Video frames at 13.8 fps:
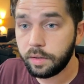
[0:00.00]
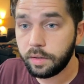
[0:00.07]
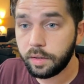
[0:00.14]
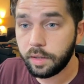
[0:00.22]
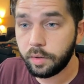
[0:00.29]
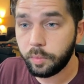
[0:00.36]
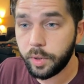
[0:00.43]

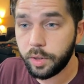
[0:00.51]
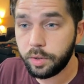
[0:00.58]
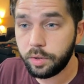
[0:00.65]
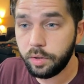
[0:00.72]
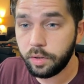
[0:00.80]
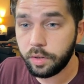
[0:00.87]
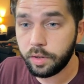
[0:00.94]
and
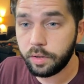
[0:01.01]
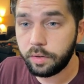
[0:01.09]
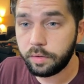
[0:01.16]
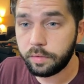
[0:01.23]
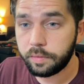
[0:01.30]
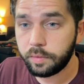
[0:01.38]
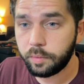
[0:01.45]

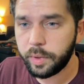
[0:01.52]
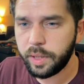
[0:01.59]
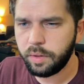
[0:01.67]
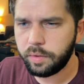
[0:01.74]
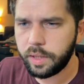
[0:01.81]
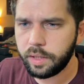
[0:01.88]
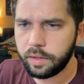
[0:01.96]
we
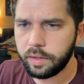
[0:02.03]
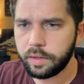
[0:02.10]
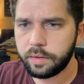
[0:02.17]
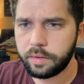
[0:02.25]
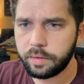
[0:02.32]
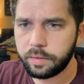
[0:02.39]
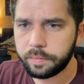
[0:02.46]
don't need this.